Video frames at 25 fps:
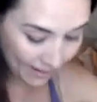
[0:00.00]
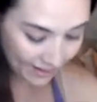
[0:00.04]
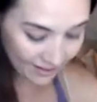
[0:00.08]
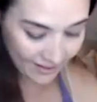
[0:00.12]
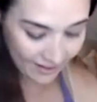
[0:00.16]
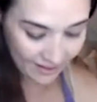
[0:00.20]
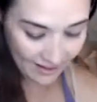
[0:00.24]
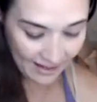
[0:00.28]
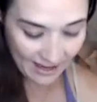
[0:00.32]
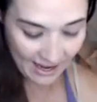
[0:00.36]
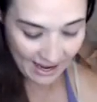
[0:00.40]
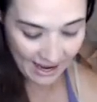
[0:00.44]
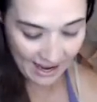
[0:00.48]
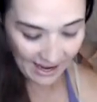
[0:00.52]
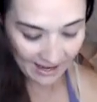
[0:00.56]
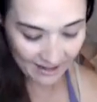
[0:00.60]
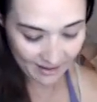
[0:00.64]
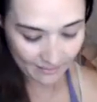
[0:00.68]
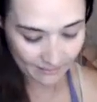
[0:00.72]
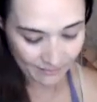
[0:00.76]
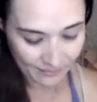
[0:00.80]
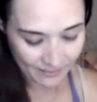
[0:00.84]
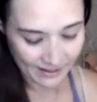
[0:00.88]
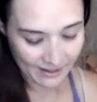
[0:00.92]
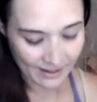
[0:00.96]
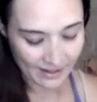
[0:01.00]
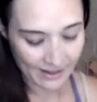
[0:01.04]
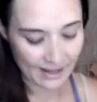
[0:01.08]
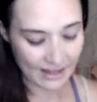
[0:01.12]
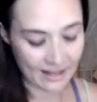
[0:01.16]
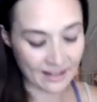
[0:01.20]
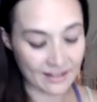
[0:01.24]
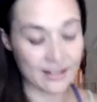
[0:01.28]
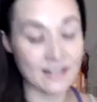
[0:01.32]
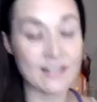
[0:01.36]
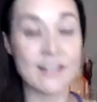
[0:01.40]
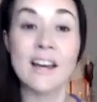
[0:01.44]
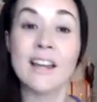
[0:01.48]
to that is
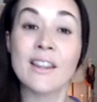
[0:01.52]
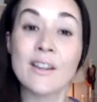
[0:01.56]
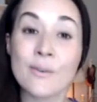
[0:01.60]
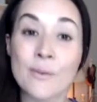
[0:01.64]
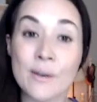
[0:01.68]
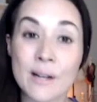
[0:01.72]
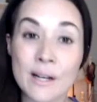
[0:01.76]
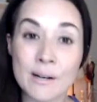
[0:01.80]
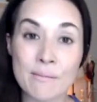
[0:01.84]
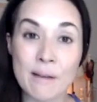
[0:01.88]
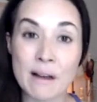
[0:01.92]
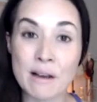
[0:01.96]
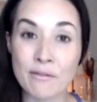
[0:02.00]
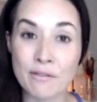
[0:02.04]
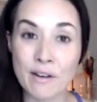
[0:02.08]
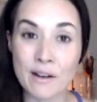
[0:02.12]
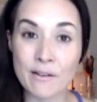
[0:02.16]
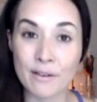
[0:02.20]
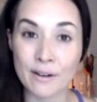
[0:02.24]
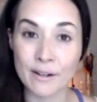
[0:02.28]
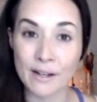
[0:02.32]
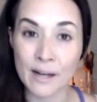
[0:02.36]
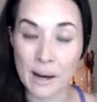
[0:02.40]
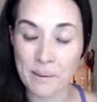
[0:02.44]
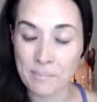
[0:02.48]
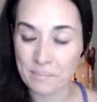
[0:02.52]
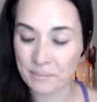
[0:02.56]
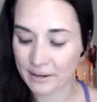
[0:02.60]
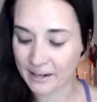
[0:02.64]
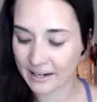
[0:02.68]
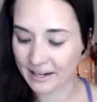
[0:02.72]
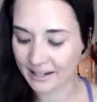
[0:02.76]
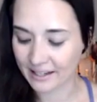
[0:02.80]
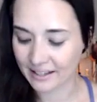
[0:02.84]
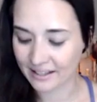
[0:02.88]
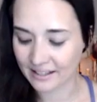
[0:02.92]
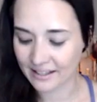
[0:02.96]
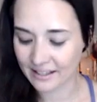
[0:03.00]
another one of my favorite
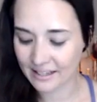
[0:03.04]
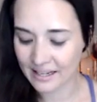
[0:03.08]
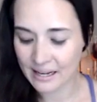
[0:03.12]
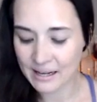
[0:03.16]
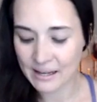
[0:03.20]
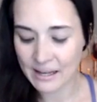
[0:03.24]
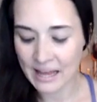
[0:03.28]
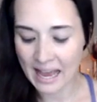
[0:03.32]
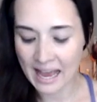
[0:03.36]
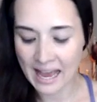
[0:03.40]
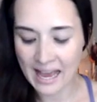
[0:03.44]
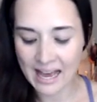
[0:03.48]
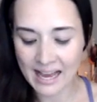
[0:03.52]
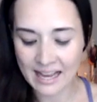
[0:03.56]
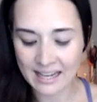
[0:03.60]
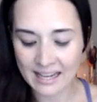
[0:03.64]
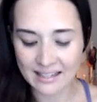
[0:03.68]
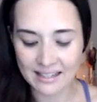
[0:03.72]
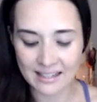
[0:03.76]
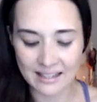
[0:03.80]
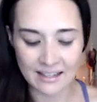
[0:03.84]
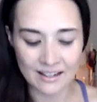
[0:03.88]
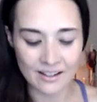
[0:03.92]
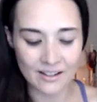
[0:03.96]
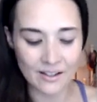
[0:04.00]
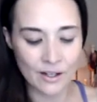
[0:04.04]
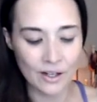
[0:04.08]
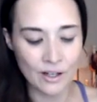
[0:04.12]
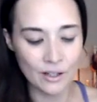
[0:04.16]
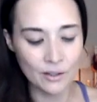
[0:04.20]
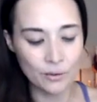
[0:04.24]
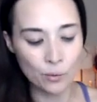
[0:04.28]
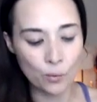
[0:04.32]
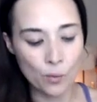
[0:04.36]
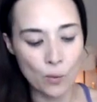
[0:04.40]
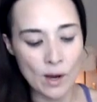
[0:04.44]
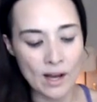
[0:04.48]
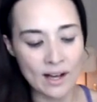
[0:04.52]
companies and they're
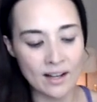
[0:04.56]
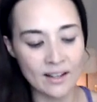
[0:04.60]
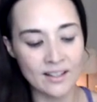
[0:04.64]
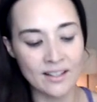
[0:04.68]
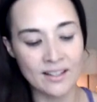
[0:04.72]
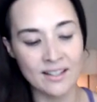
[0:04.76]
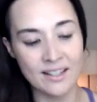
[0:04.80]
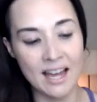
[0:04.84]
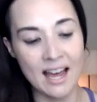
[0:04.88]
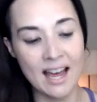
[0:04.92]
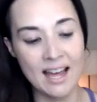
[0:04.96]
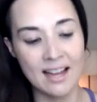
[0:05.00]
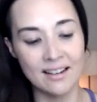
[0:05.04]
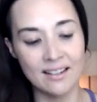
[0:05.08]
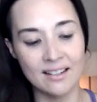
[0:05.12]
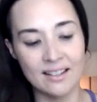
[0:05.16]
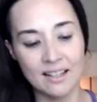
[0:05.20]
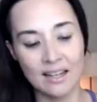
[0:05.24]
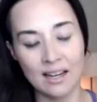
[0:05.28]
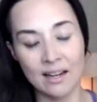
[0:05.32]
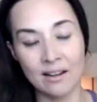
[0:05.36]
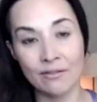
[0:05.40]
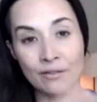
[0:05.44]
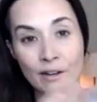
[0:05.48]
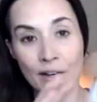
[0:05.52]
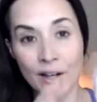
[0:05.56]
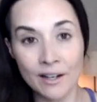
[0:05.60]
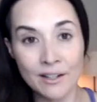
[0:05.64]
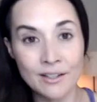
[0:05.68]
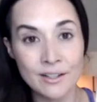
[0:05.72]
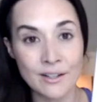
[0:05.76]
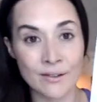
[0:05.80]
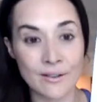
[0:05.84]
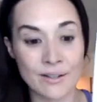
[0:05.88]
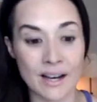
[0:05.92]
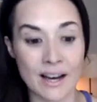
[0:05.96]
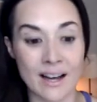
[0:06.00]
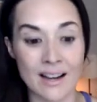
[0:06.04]
called Well Scent. I've also
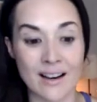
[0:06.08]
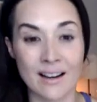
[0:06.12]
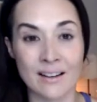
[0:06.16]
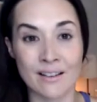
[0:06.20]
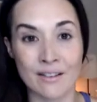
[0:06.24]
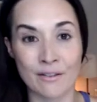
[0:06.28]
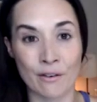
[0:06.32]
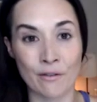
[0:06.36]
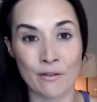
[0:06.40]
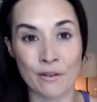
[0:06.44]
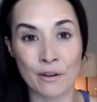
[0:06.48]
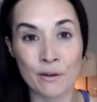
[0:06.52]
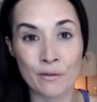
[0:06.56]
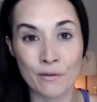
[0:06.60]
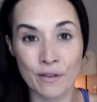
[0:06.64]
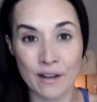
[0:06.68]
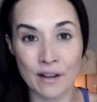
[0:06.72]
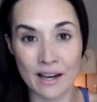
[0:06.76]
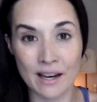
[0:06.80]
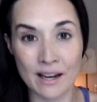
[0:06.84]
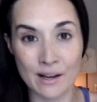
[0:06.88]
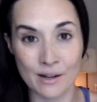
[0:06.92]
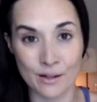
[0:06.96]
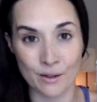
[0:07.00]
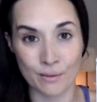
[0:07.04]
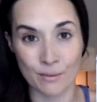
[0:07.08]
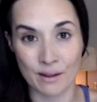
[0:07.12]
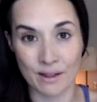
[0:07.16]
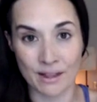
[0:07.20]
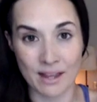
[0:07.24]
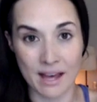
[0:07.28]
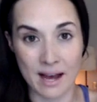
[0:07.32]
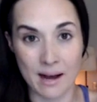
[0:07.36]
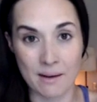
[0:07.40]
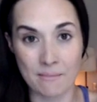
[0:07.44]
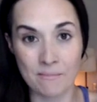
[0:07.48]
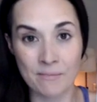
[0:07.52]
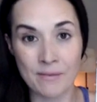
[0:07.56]
done a, a, few videos with
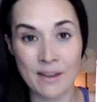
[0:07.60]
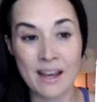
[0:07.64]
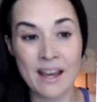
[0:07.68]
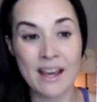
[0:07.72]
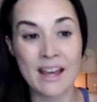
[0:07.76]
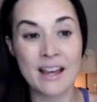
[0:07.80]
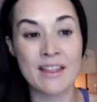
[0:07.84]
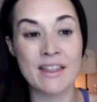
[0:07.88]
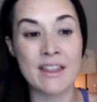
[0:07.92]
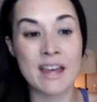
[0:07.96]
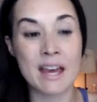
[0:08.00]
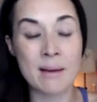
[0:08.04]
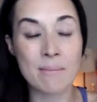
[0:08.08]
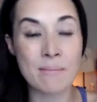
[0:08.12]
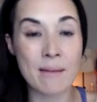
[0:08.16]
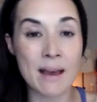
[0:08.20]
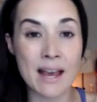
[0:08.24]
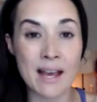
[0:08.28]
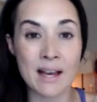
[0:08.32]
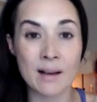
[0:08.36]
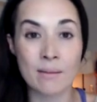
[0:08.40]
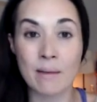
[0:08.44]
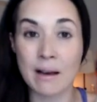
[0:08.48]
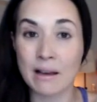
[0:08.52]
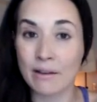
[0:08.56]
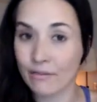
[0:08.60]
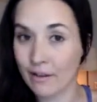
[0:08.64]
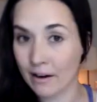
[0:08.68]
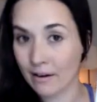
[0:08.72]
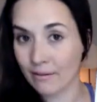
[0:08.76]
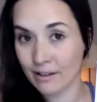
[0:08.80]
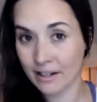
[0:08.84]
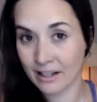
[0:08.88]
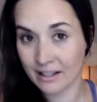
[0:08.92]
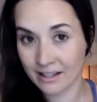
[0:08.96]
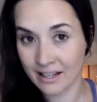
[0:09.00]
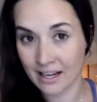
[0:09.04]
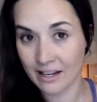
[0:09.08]
them. They make my favorite
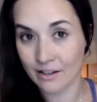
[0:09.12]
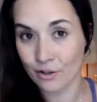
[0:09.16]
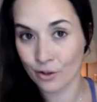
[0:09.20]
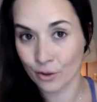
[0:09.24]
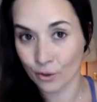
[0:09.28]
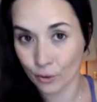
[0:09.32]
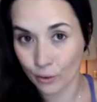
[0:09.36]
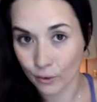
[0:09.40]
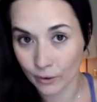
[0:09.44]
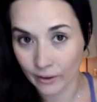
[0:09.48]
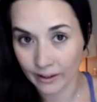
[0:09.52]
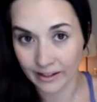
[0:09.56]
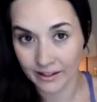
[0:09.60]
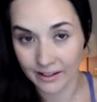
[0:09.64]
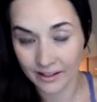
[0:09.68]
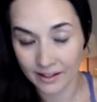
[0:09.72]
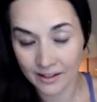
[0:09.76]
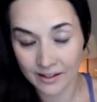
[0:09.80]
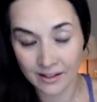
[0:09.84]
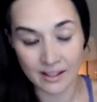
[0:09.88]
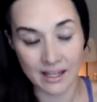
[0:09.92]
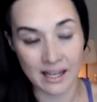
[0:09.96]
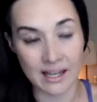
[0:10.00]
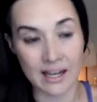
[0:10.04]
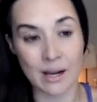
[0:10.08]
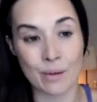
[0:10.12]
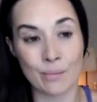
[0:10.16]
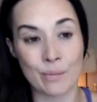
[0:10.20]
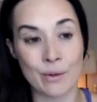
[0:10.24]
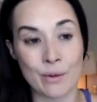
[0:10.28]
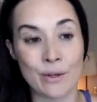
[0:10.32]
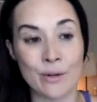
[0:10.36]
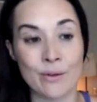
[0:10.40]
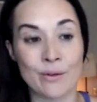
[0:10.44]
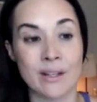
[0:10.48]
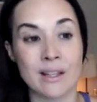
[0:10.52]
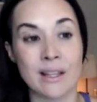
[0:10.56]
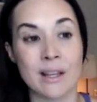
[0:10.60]
essential oils, and I've been
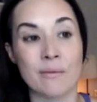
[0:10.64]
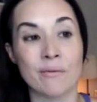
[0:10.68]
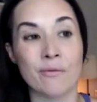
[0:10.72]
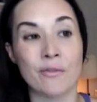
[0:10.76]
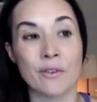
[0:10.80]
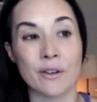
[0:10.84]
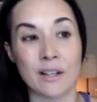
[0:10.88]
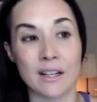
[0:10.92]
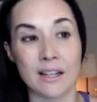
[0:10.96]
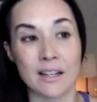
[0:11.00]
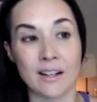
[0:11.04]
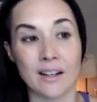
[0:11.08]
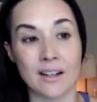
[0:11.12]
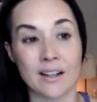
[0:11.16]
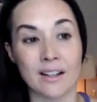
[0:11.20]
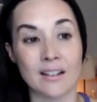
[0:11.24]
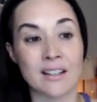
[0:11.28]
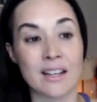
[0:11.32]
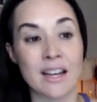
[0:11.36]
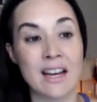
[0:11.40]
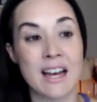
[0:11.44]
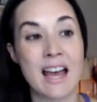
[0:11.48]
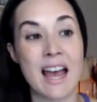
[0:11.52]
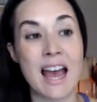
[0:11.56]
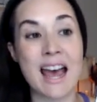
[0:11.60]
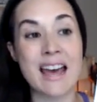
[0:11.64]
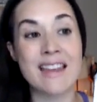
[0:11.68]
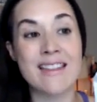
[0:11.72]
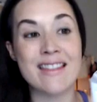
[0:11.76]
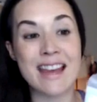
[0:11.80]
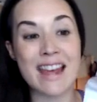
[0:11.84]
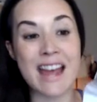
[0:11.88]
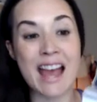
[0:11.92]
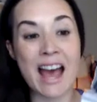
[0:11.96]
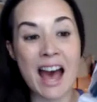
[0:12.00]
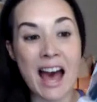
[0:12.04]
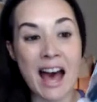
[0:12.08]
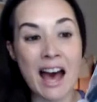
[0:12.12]
using them for years. And they
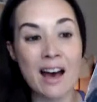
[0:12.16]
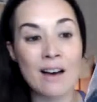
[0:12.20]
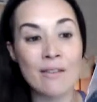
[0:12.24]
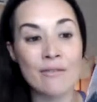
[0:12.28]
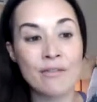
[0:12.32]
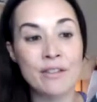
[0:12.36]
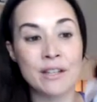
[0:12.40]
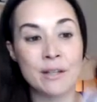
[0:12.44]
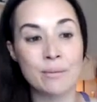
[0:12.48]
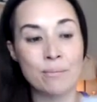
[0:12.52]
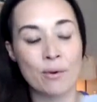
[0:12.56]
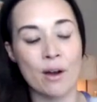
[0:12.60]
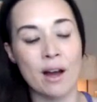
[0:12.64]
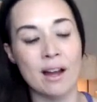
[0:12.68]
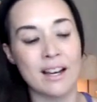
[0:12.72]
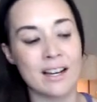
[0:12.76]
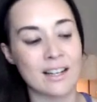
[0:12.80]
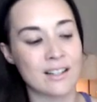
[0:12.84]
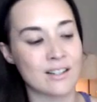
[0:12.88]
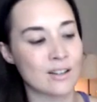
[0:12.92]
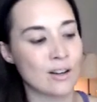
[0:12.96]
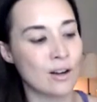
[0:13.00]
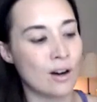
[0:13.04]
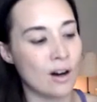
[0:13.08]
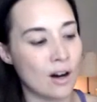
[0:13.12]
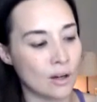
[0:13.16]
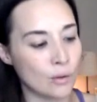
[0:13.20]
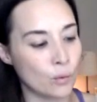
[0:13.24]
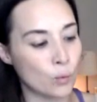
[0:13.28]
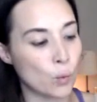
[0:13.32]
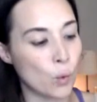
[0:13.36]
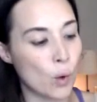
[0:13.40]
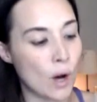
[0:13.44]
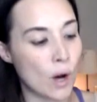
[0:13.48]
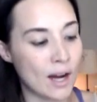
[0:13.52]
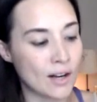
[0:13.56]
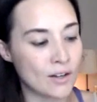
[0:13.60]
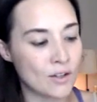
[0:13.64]
have this product called
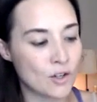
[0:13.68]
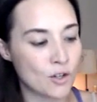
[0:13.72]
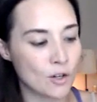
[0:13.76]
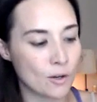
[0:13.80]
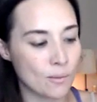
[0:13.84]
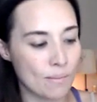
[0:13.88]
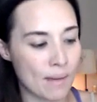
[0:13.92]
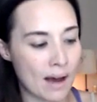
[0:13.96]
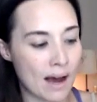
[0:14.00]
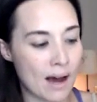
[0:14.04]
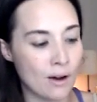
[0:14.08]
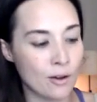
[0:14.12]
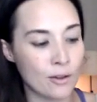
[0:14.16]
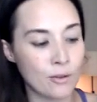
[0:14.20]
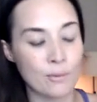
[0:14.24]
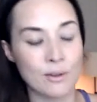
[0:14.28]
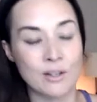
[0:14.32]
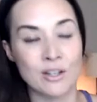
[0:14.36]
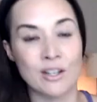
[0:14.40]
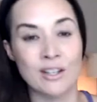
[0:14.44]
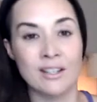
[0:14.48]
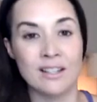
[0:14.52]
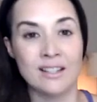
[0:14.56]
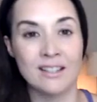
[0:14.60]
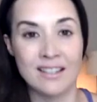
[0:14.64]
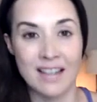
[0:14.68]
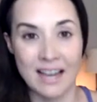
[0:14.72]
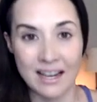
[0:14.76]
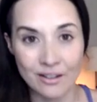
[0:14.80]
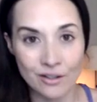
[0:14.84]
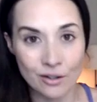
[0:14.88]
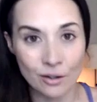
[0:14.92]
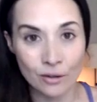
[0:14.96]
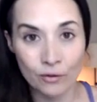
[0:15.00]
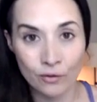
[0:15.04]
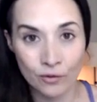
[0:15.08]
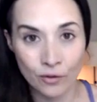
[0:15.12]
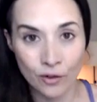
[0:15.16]
Watch Your Mouth, which is
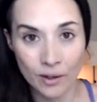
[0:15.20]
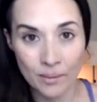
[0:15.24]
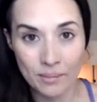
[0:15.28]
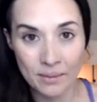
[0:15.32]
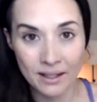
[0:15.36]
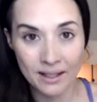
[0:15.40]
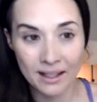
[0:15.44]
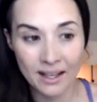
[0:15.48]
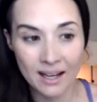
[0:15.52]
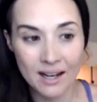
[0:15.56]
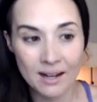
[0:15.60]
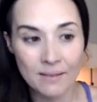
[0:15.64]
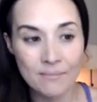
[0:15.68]
dental formula.